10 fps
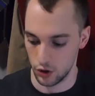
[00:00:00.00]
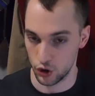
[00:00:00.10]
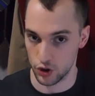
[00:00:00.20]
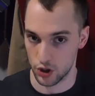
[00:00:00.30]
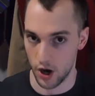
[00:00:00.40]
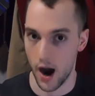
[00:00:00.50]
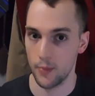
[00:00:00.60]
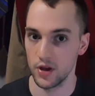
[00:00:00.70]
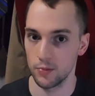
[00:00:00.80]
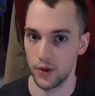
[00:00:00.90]
just
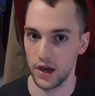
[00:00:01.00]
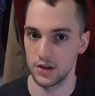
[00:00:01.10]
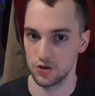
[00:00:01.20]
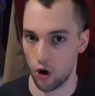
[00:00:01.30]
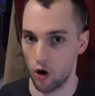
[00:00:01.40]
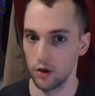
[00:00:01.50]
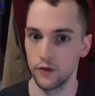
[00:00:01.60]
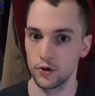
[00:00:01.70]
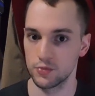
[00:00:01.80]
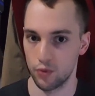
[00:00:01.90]
copy and paste all
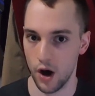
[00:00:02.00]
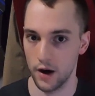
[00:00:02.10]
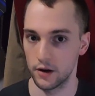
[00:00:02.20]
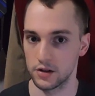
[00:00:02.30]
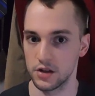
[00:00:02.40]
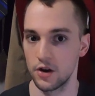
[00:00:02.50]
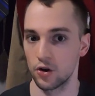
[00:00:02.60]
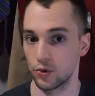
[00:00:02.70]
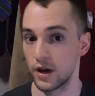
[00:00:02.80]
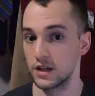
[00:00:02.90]
of those products,
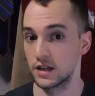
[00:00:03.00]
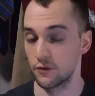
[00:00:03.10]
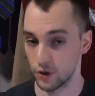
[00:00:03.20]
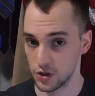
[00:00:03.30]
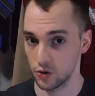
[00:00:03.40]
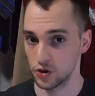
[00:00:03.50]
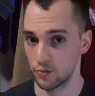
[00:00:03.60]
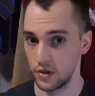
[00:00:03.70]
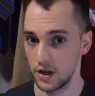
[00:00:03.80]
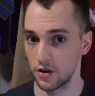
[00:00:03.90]
create different
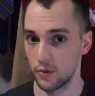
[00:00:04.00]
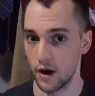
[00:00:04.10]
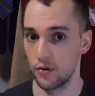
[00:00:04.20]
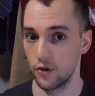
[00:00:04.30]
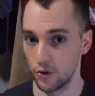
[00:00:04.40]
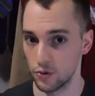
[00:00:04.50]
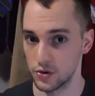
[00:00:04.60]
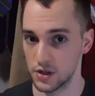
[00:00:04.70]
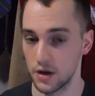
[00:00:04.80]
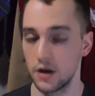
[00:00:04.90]
social media around
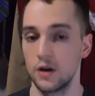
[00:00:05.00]
those,